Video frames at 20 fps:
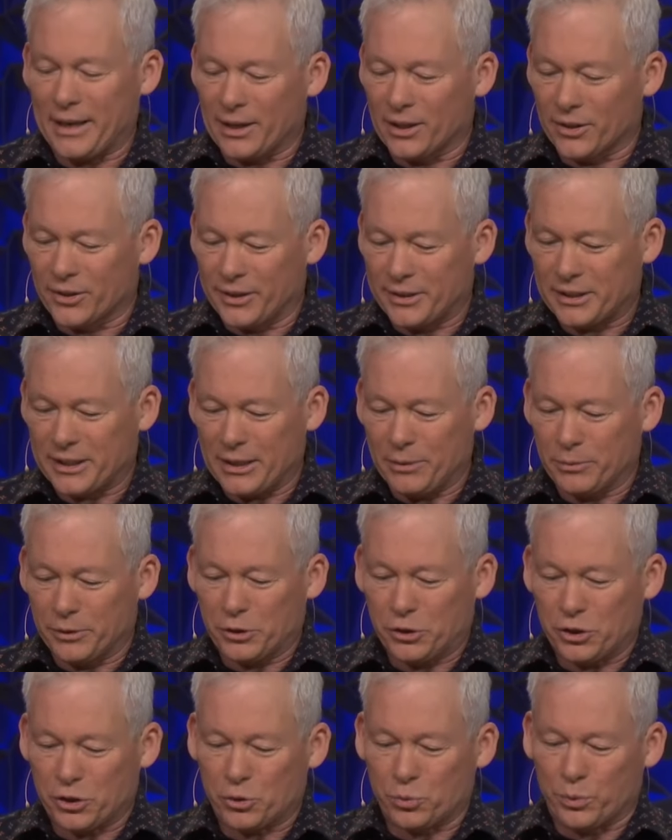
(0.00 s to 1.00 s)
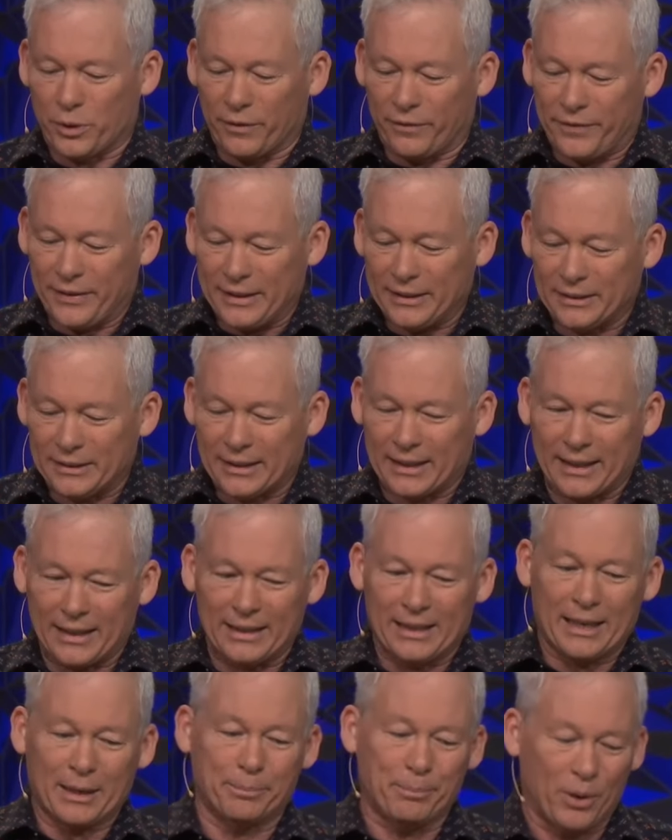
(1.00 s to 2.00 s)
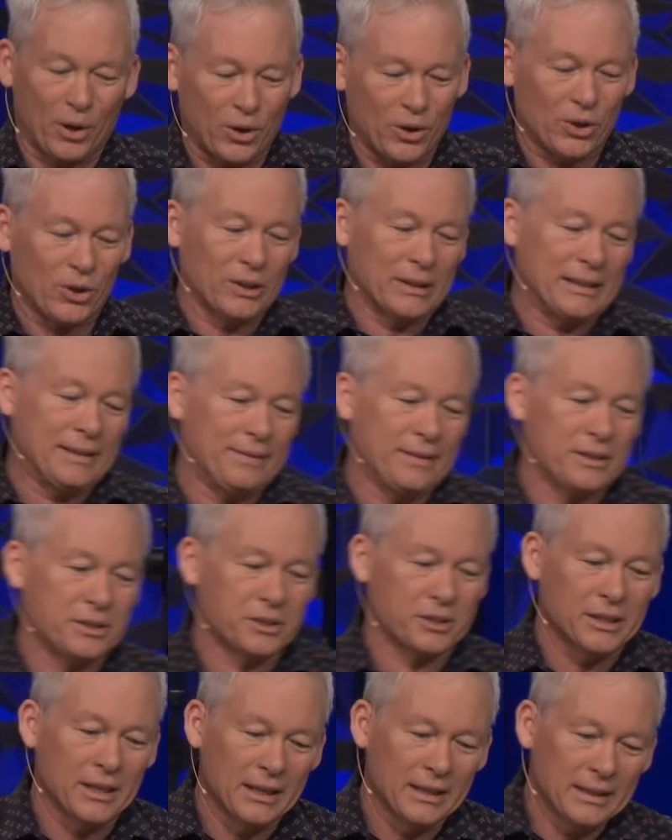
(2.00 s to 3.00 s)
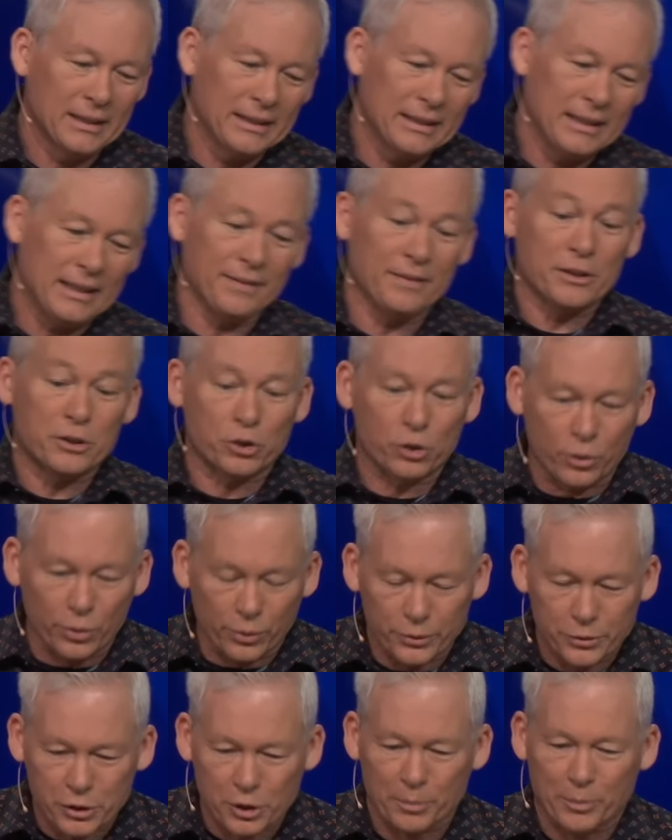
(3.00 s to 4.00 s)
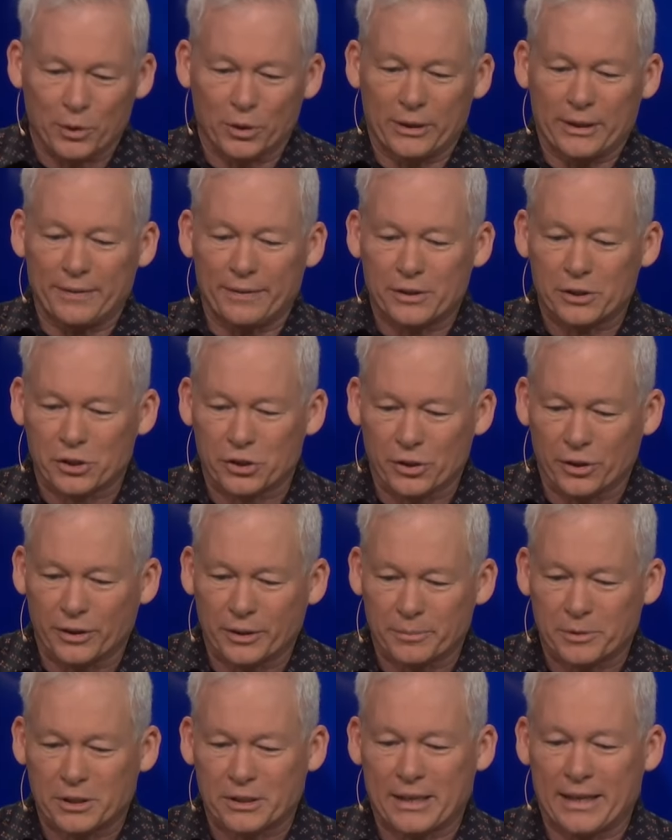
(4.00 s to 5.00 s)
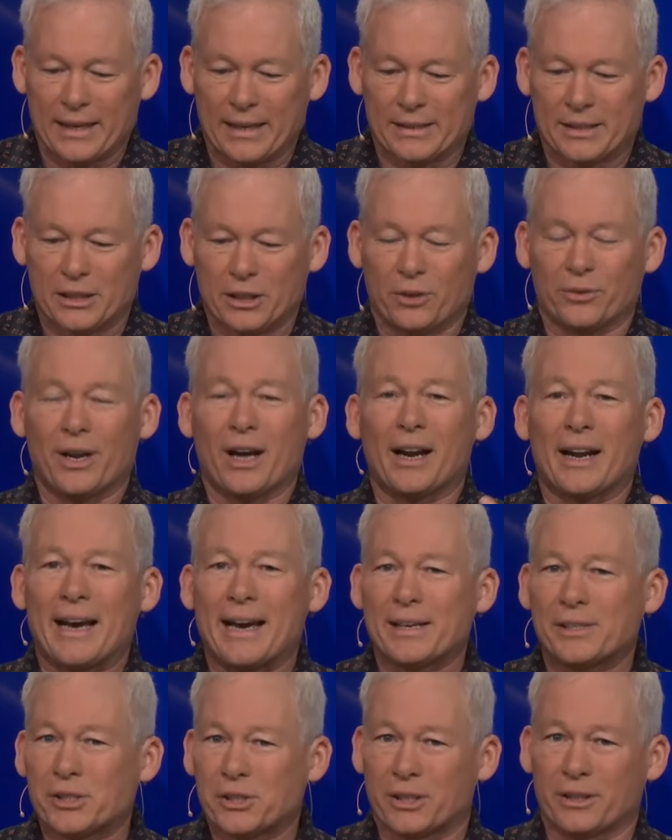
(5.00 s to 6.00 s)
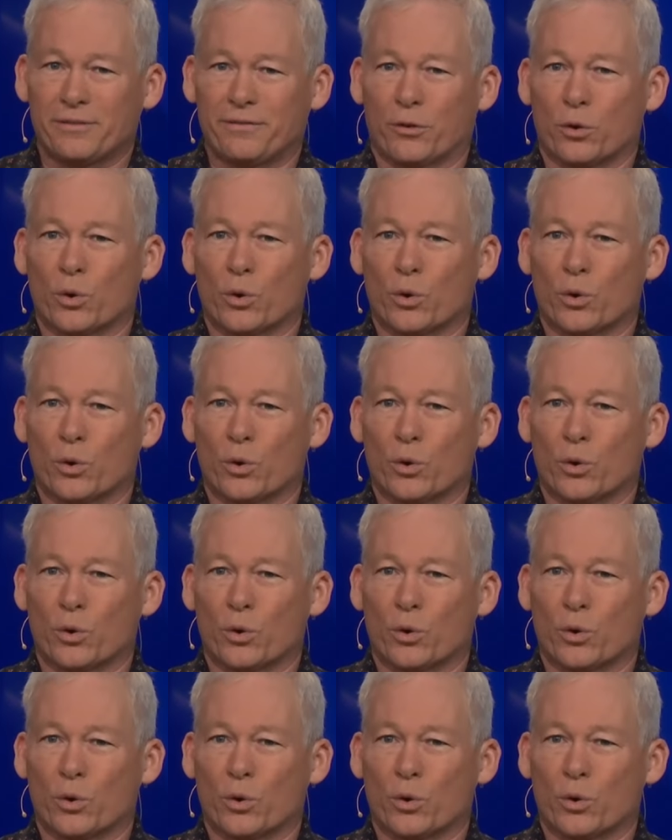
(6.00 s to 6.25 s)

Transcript: Keller as he was just revealing, kind of like Paul in this crucible, in this circumstance, you know, not asking